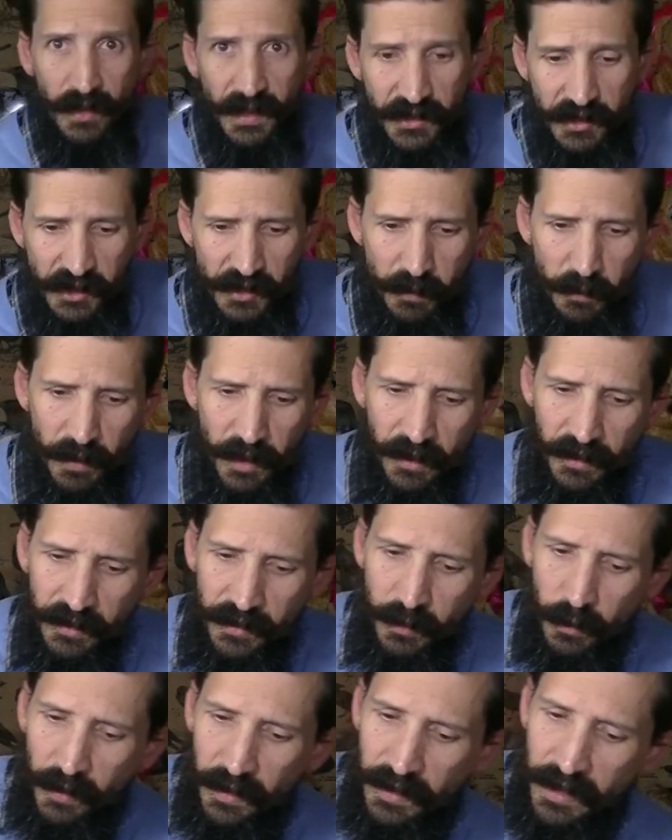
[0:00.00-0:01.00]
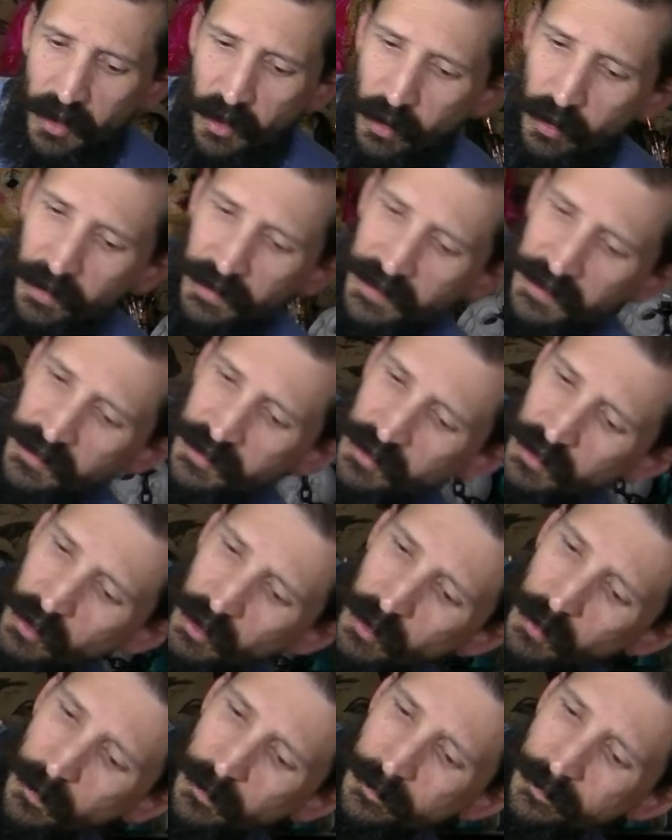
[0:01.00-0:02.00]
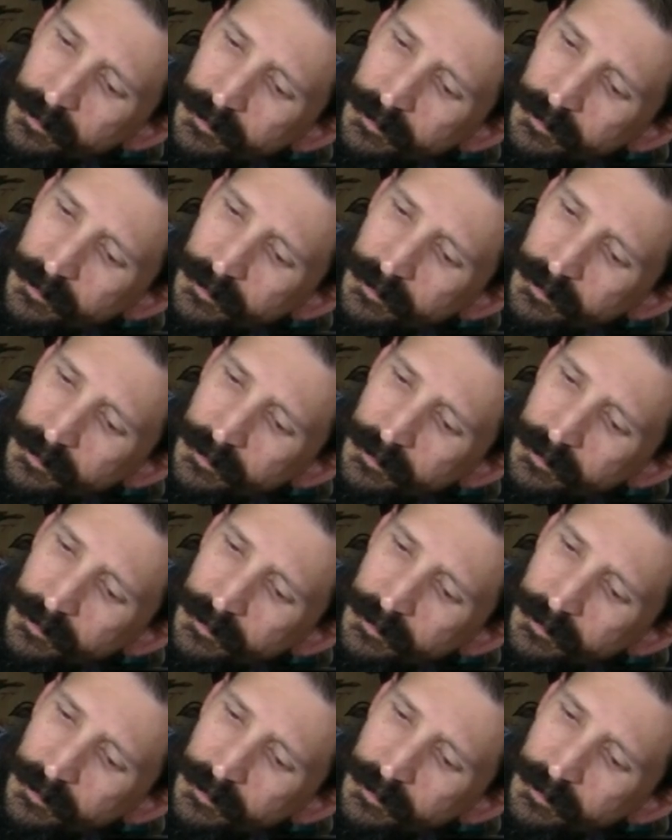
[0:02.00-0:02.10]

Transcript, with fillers: I just marked where the hole needs to go.